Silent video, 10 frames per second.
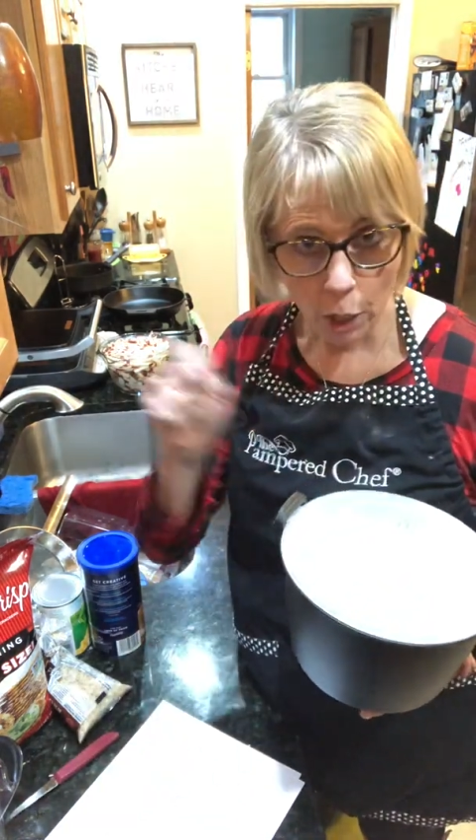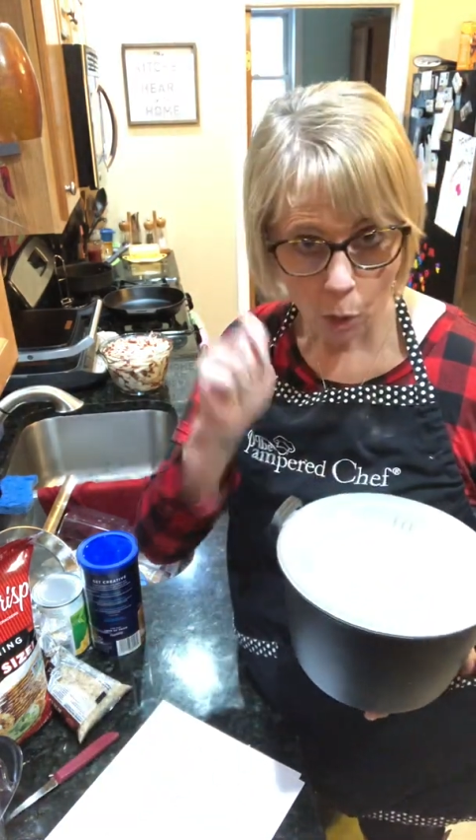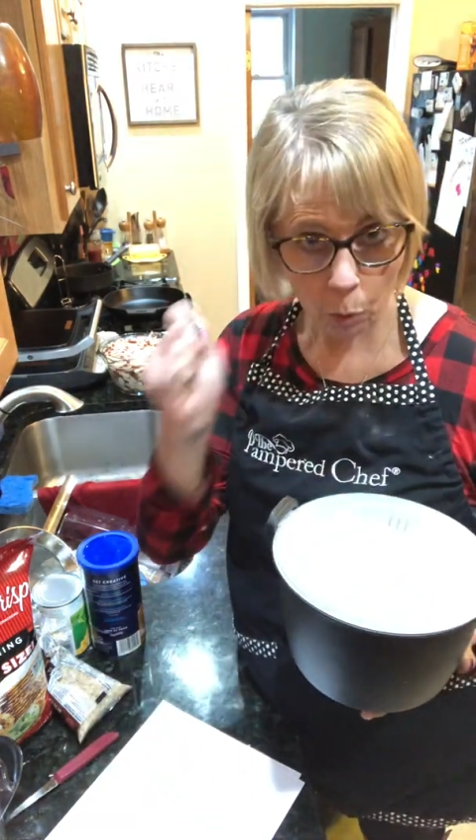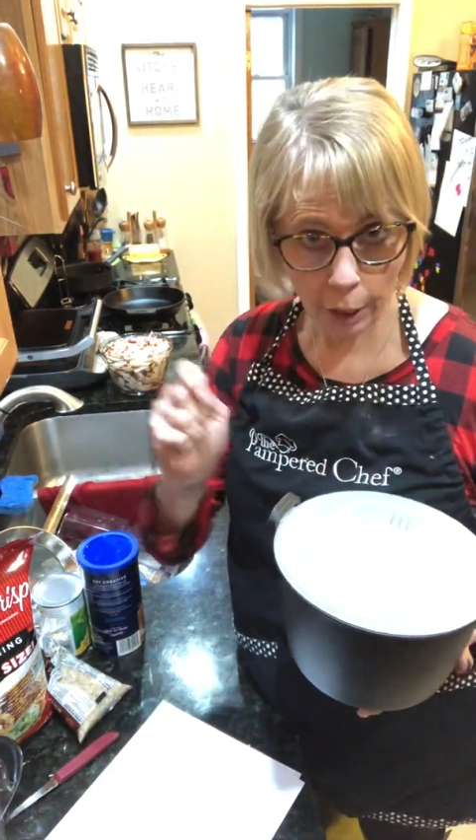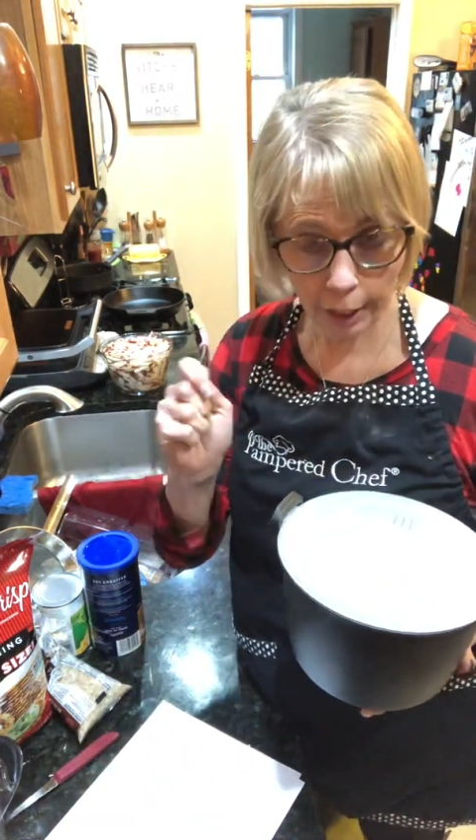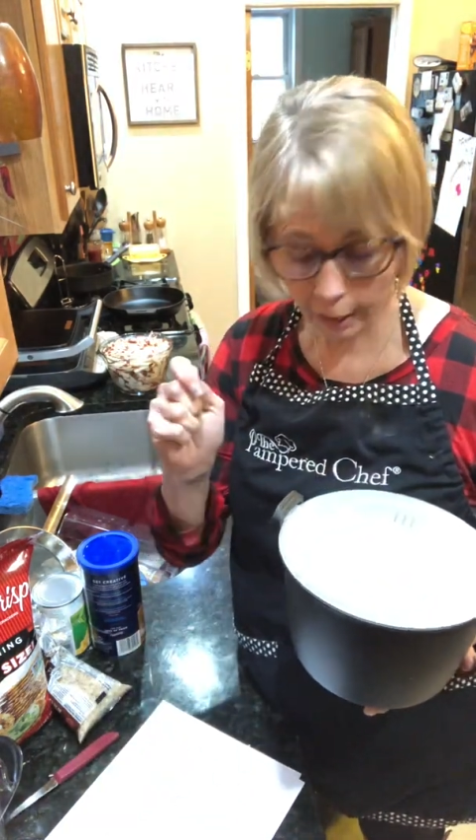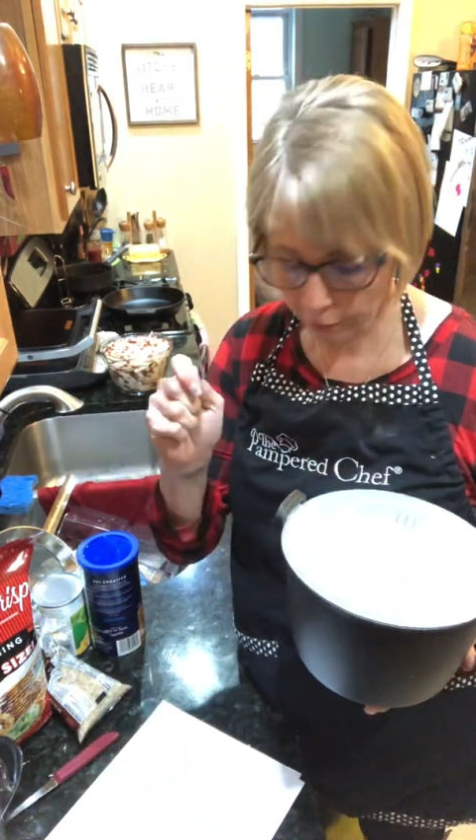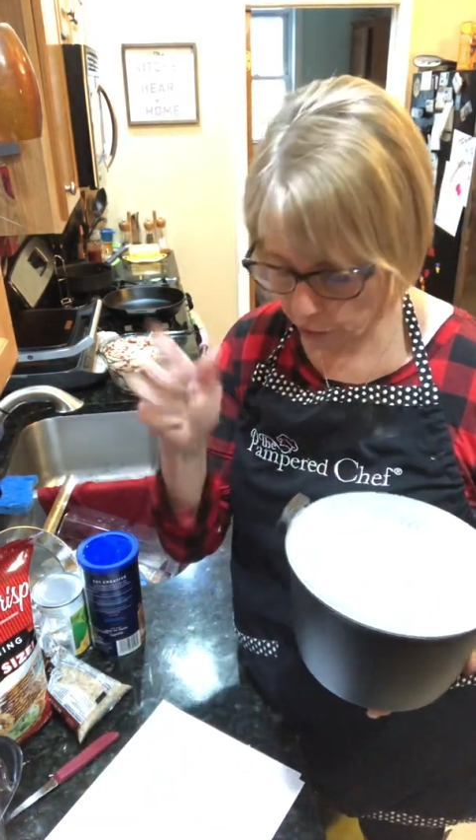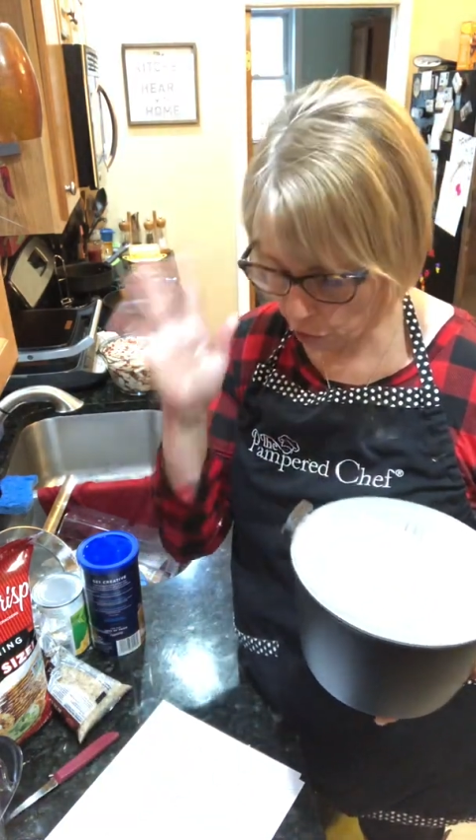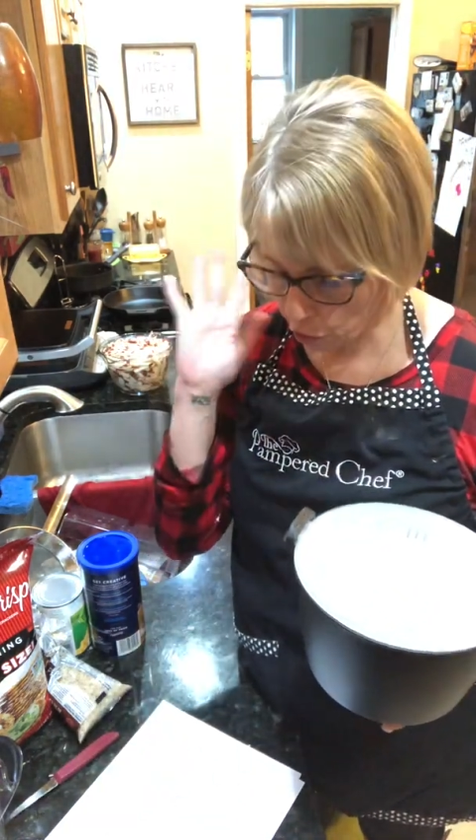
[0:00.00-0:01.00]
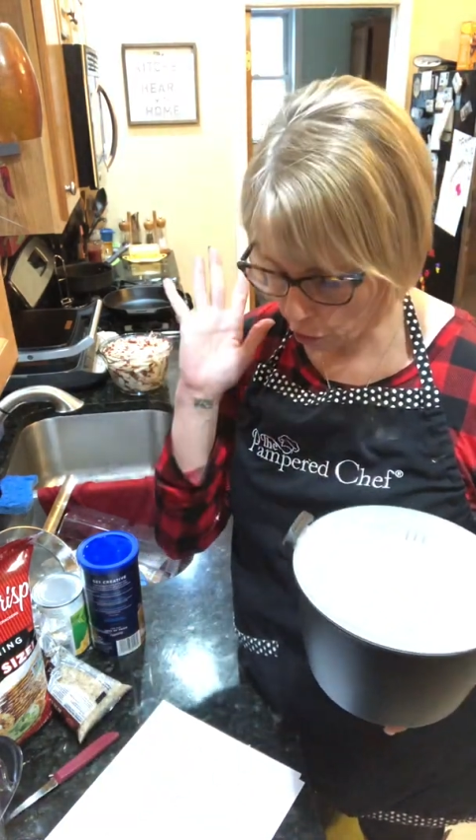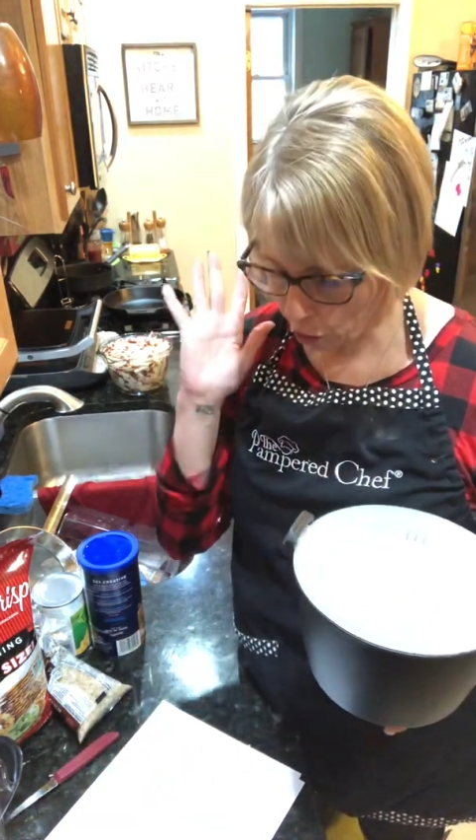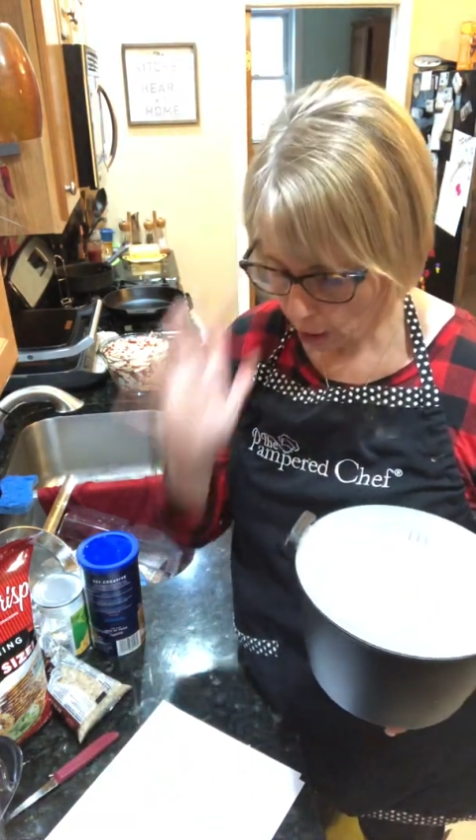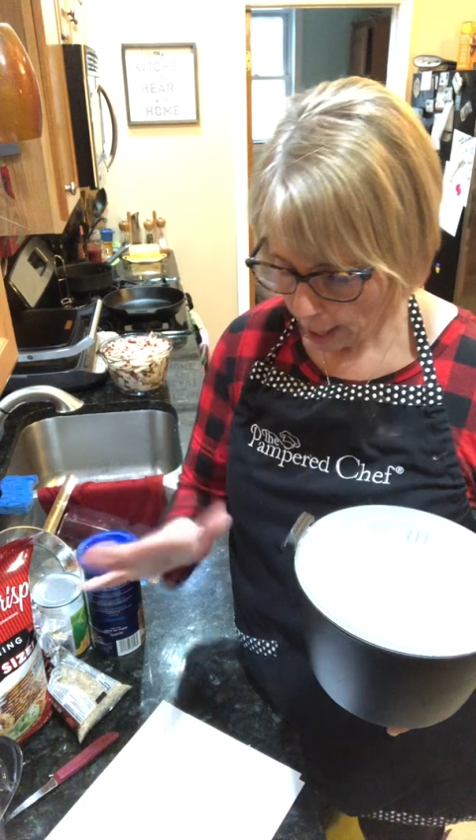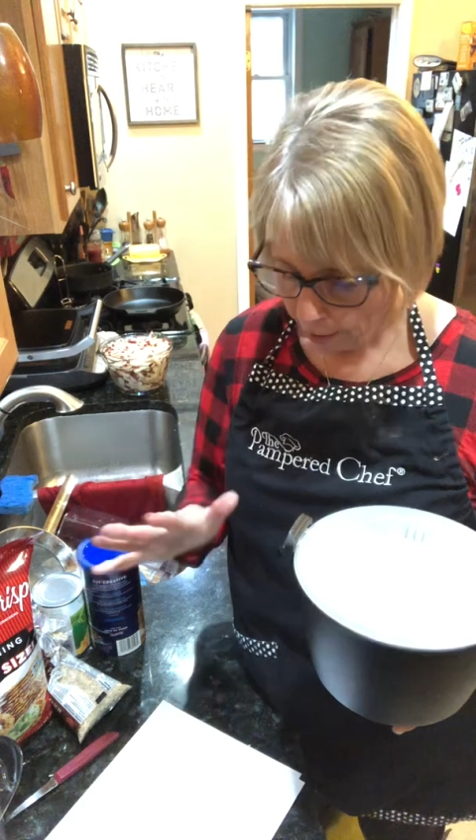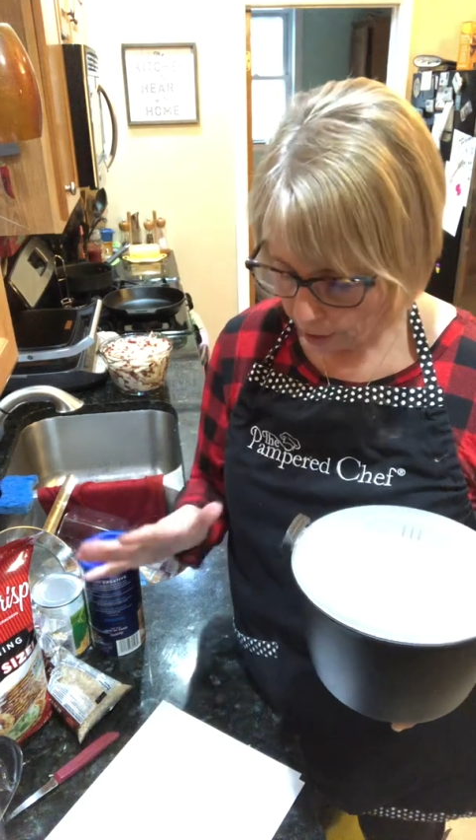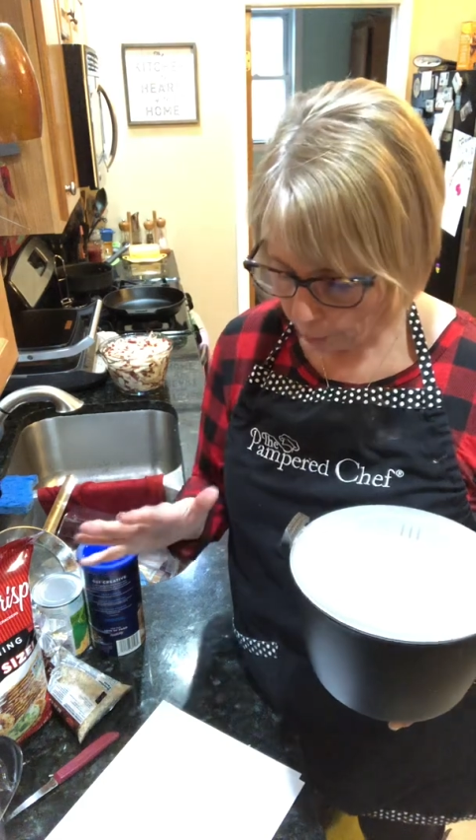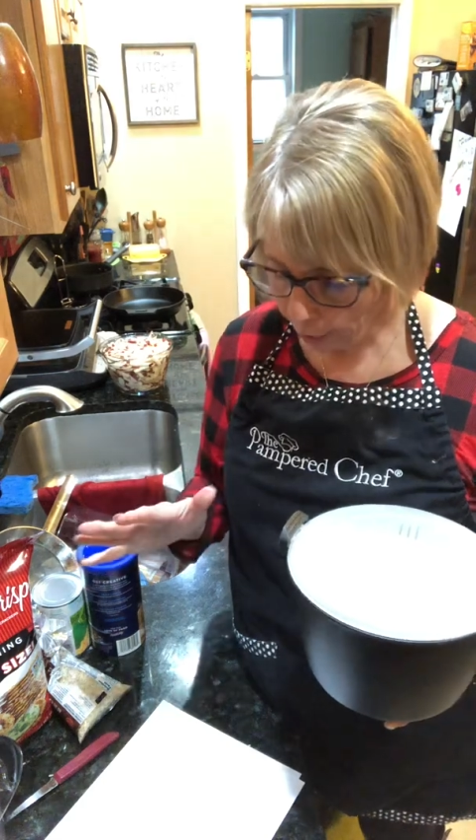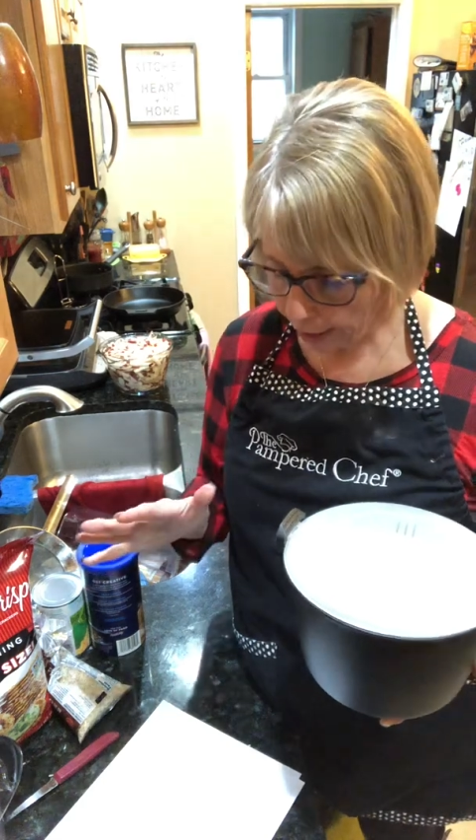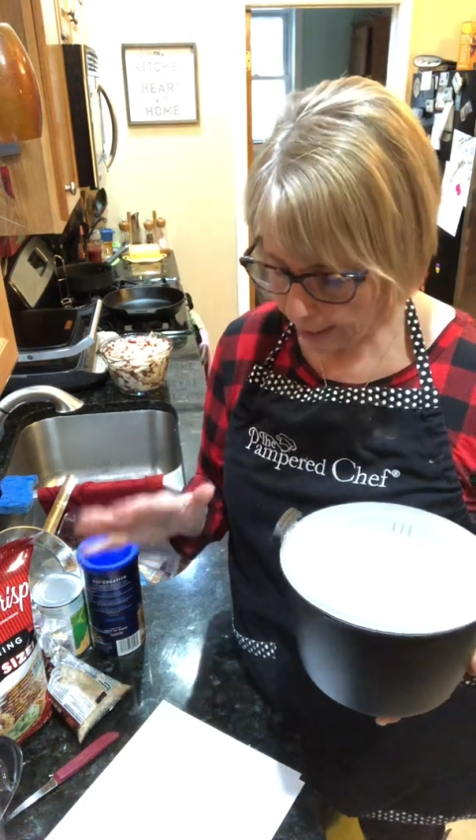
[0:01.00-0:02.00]
We're going to give it a stir. Then we're
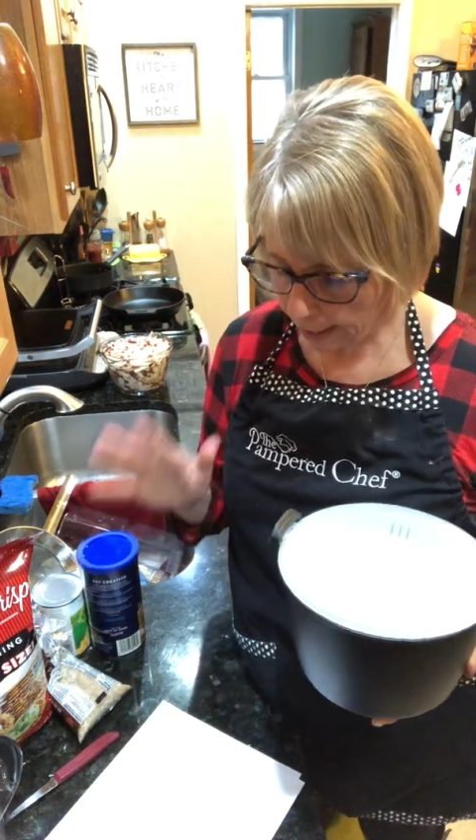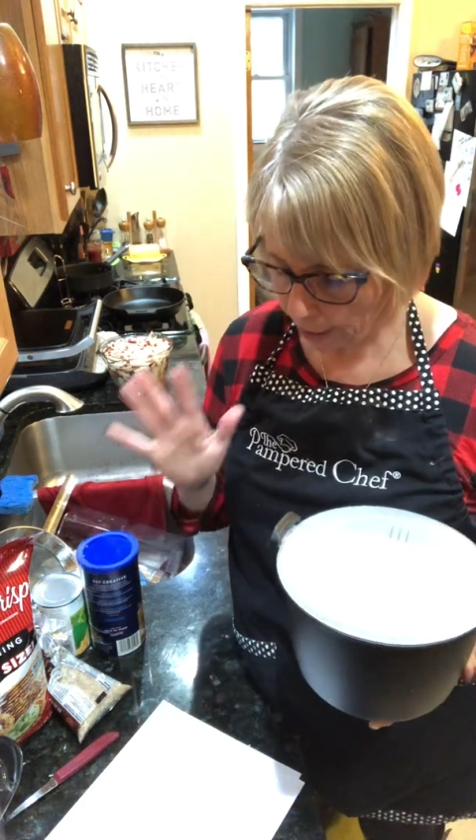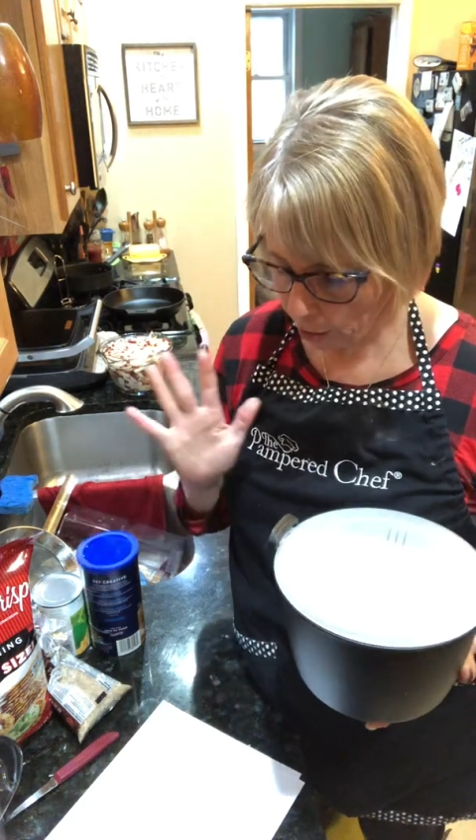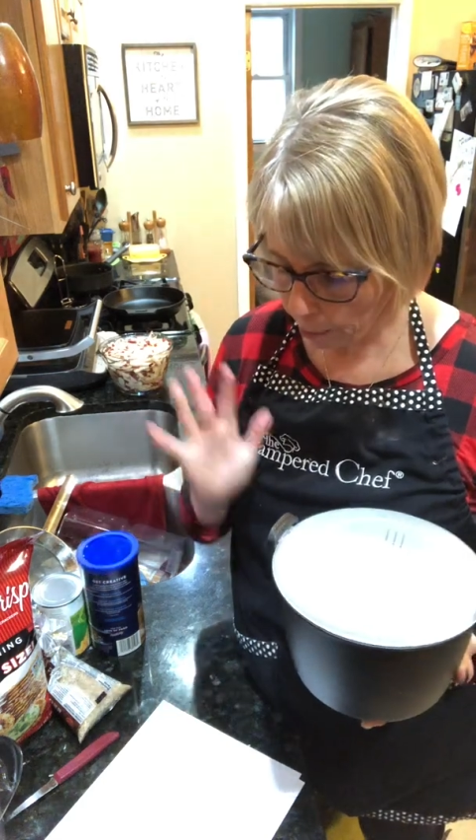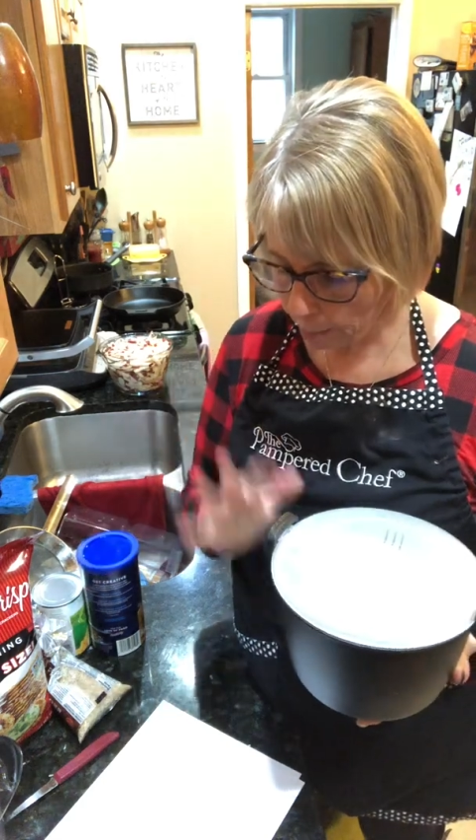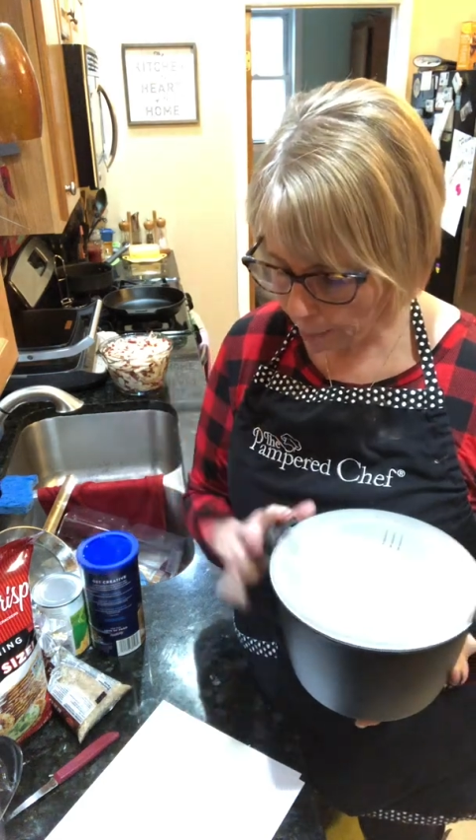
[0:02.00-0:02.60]
going to set it on